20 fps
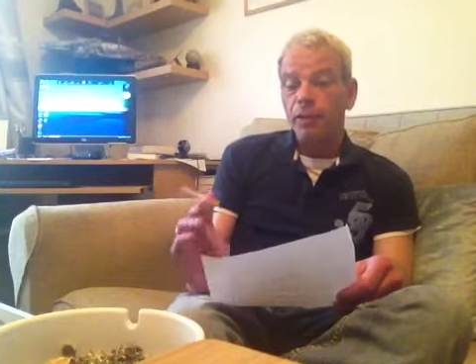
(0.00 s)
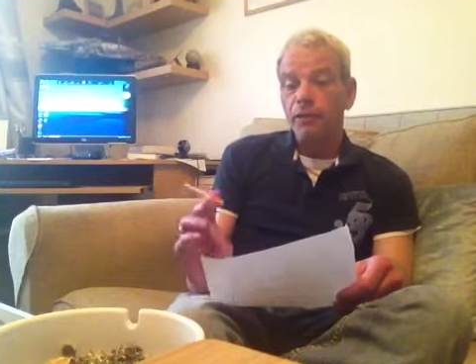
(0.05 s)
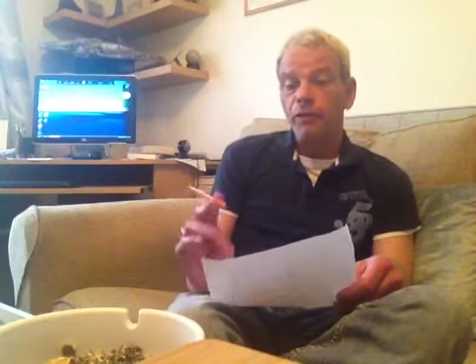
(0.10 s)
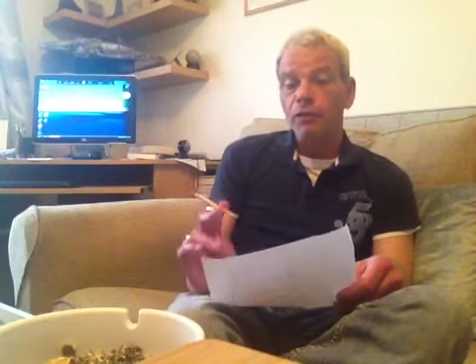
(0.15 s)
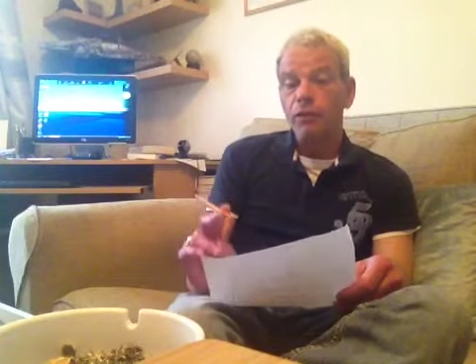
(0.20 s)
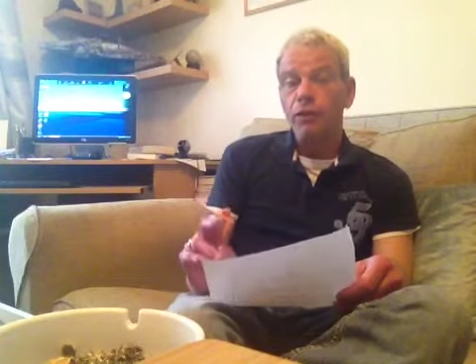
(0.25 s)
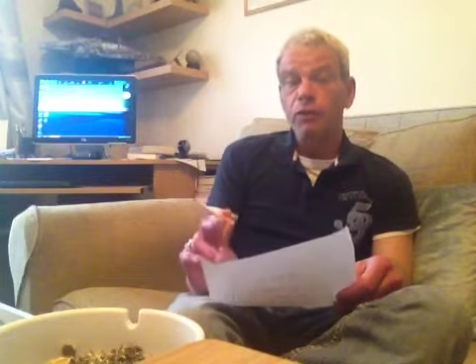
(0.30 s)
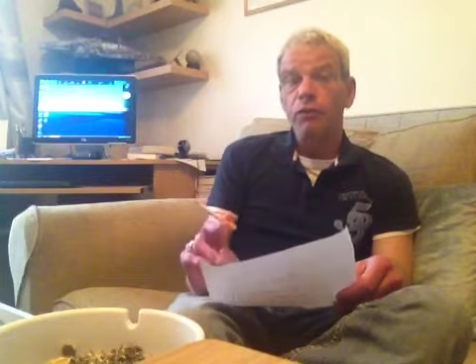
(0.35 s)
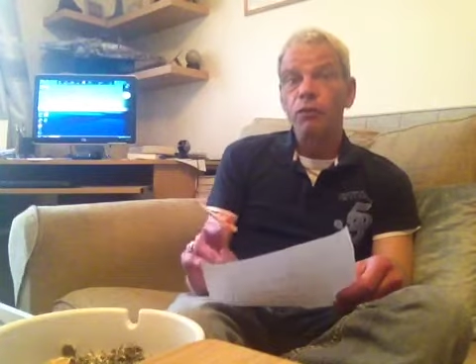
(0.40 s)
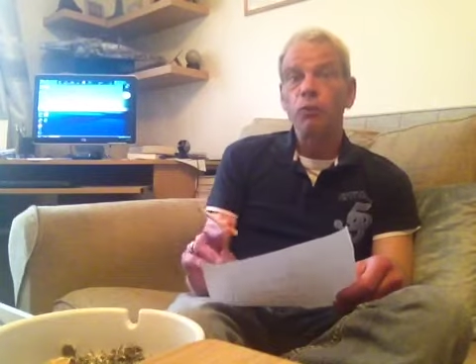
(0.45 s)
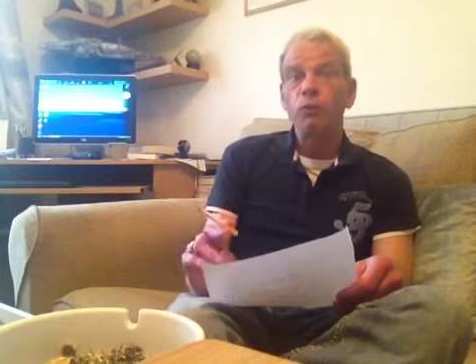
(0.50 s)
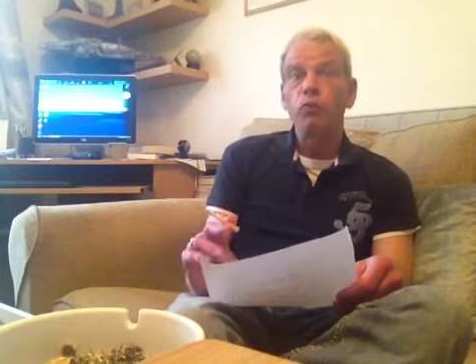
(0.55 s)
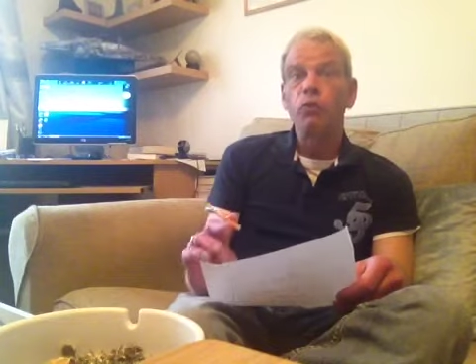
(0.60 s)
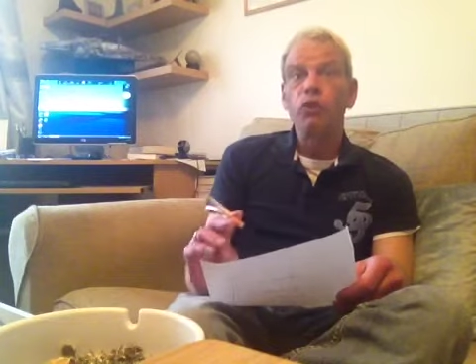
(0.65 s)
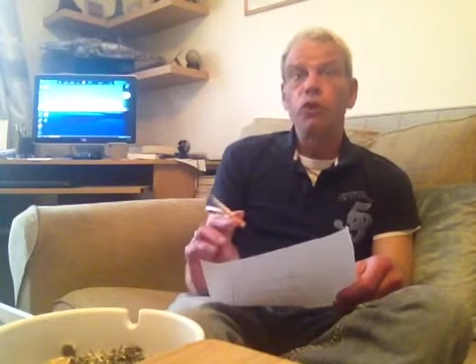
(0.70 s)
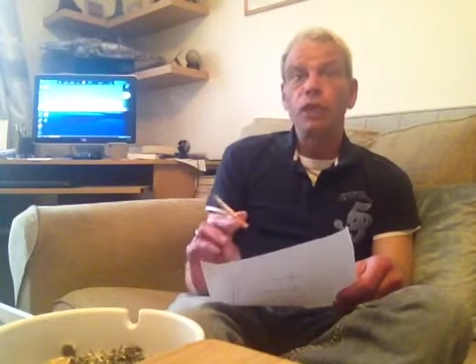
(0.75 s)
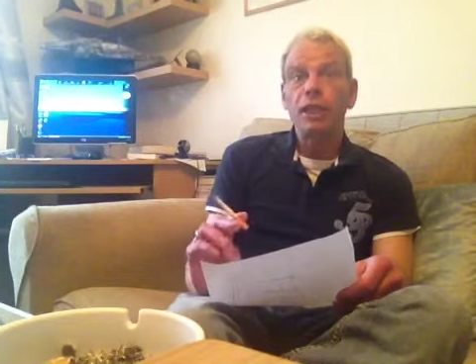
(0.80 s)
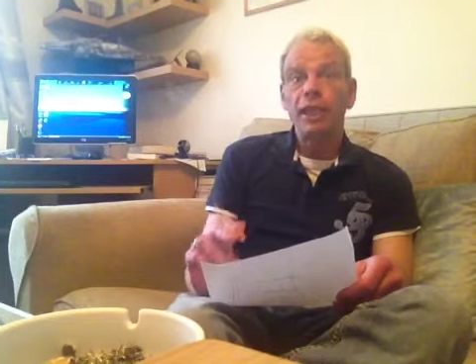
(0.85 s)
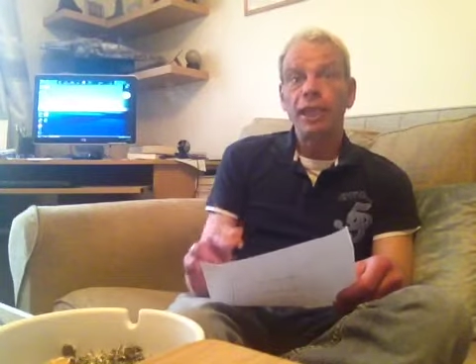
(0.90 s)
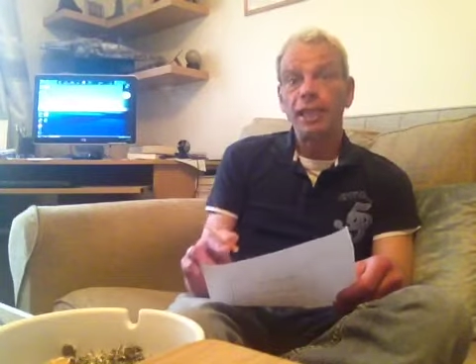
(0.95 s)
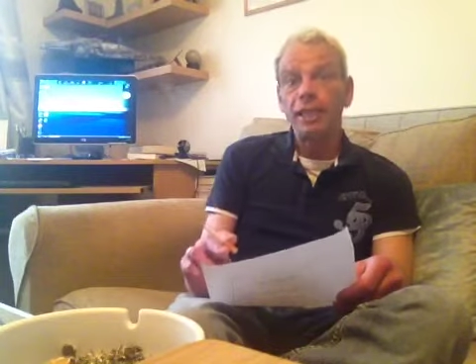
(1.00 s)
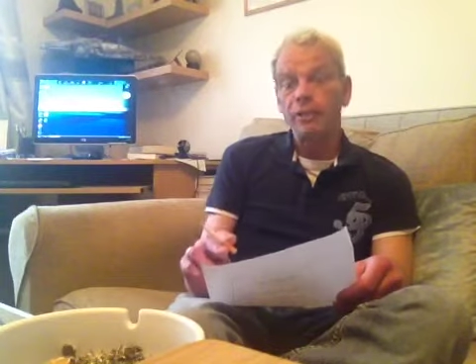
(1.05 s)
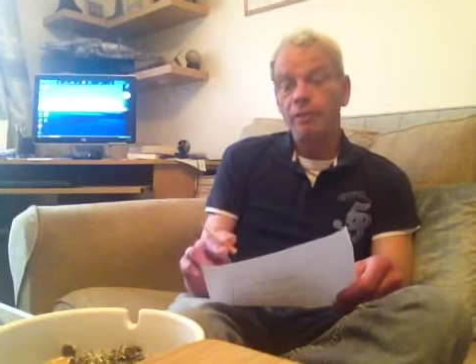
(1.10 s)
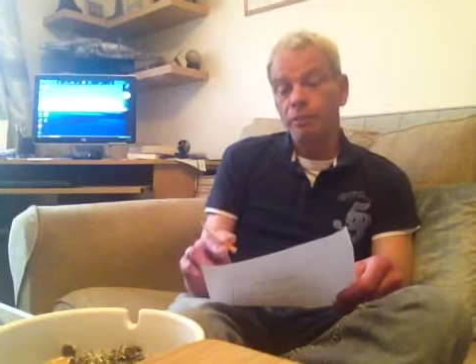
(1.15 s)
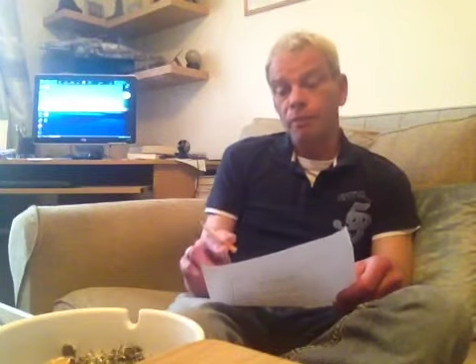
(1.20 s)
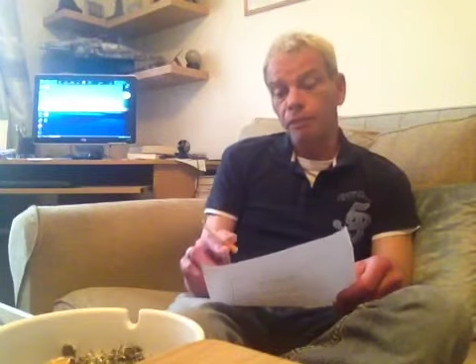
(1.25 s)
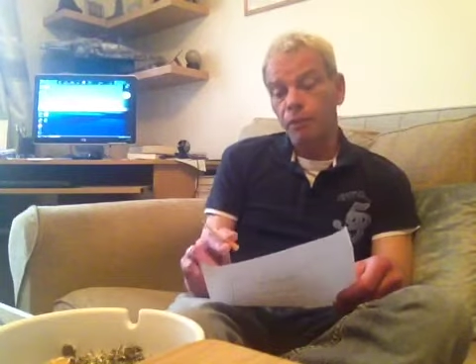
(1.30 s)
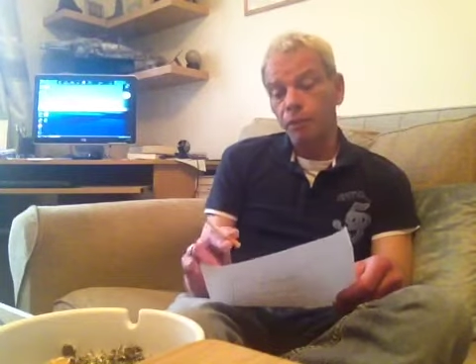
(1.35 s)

First of all, check out